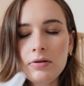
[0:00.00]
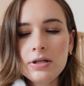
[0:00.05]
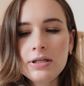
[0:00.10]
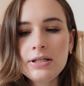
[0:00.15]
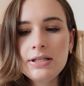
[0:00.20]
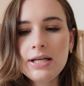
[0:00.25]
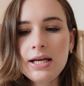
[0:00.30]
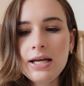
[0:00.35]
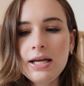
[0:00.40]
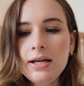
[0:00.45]
the
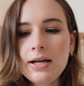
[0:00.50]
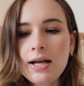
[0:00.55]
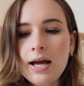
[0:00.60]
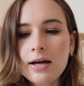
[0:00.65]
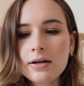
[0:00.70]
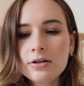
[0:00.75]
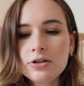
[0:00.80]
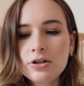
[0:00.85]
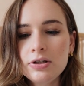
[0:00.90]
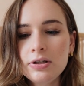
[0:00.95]
teat
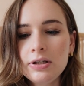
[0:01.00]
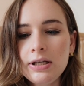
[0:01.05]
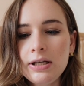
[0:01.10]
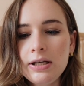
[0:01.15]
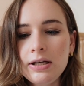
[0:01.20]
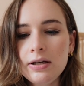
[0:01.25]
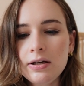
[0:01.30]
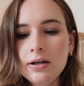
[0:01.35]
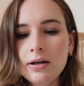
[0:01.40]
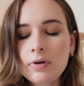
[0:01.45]

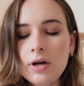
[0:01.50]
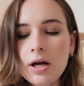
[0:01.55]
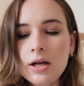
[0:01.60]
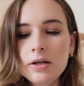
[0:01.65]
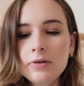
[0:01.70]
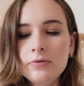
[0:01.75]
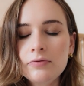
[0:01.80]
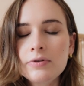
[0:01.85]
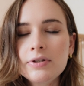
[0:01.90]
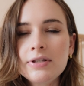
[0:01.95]
actually kind
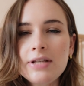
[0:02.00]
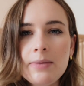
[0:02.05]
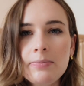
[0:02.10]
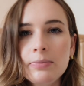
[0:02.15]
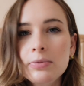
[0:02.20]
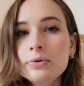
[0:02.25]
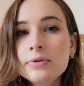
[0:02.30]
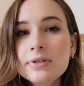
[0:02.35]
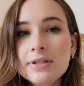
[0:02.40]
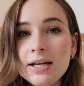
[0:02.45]
of
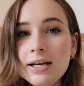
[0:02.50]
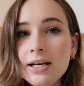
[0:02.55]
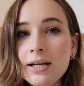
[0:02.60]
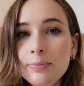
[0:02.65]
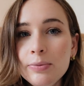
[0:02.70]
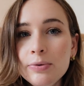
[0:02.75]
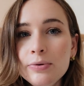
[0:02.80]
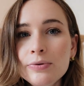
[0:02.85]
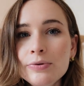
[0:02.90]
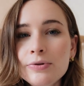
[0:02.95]
resembles a
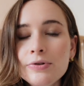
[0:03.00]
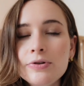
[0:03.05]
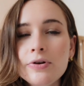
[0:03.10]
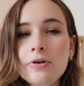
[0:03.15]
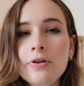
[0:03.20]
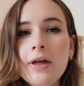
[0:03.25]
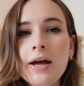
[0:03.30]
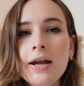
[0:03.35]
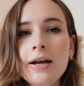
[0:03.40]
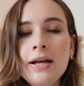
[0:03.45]
nipple, so
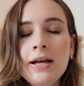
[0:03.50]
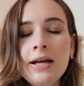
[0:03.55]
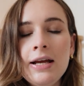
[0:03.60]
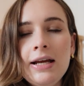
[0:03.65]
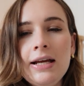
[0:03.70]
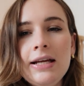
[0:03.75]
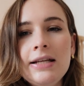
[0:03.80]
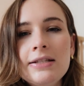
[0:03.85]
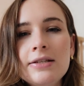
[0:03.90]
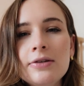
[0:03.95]
that
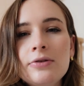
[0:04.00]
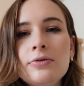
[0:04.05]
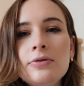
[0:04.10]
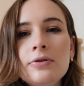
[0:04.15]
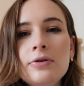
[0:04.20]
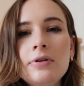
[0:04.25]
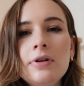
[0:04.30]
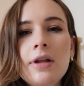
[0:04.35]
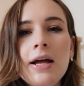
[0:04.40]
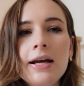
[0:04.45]
it's a
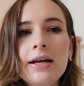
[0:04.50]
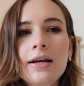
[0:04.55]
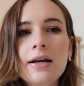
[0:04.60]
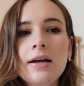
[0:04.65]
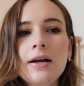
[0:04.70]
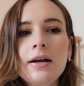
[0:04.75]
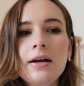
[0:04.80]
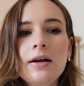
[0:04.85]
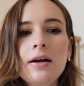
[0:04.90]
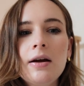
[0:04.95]
good like
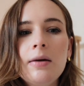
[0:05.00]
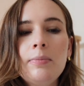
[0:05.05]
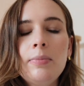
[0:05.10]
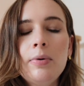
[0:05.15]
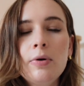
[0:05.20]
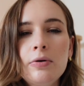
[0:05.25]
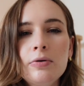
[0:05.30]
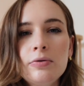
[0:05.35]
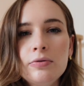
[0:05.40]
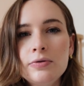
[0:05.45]

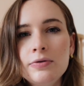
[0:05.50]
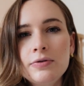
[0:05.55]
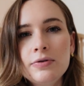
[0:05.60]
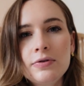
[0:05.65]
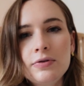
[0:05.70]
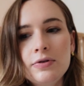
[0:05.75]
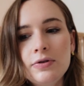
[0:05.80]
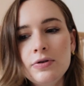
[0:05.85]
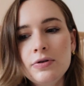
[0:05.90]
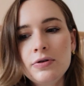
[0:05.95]
bottle
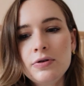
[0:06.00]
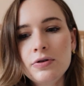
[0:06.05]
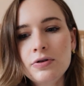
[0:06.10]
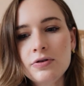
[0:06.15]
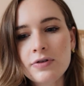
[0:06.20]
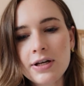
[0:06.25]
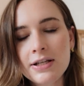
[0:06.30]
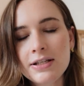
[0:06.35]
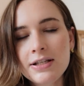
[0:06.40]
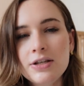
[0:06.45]
to
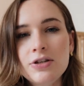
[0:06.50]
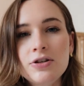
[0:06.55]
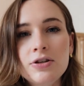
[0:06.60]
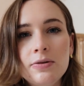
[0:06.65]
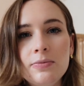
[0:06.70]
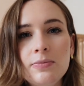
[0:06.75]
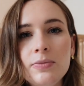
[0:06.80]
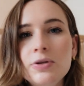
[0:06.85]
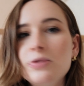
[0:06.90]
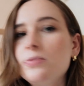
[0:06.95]

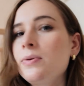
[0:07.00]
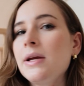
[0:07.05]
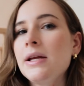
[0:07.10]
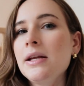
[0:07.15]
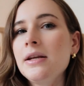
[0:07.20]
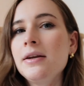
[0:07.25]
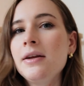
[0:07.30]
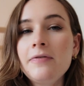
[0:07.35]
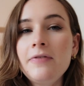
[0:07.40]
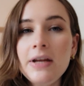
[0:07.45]
transition
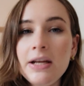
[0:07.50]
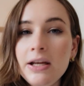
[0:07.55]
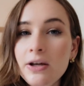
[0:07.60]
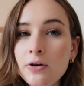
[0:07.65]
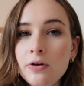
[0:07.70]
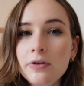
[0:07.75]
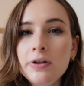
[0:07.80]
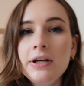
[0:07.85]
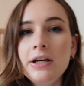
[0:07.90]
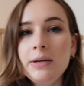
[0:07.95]
between feeding
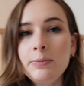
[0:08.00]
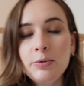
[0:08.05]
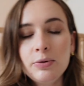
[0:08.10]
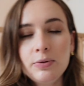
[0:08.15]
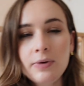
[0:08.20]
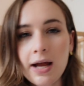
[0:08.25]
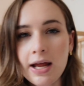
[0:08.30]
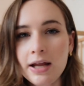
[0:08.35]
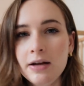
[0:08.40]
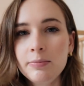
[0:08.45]
on the
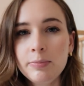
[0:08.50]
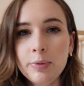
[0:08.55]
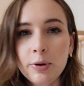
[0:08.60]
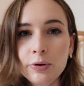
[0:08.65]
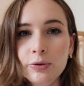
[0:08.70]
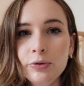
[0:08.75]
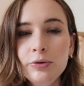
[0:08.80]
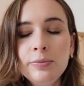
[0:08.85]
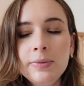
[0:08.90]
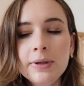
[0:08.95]
nipple and a
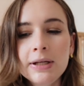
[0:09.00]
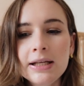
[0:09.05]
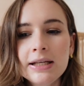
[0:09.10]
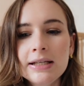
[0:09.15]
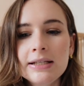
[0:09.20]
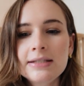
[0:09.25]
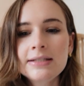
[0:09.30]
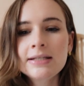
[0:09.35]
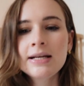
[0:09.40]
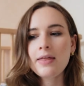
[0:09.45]
bottle,
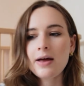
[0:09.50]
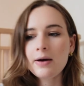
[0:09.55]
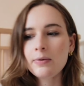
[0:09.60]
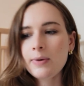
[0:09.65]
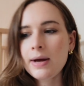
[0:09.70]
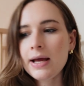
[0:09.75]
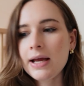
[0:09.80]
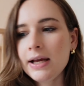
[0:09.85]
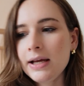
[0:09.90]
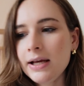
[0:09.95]
because that
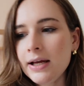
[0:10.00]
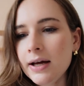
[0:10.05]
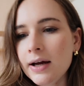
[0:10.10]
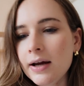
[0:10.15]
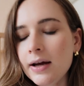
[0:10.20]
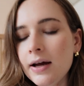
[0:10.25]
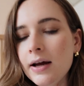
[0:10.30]
way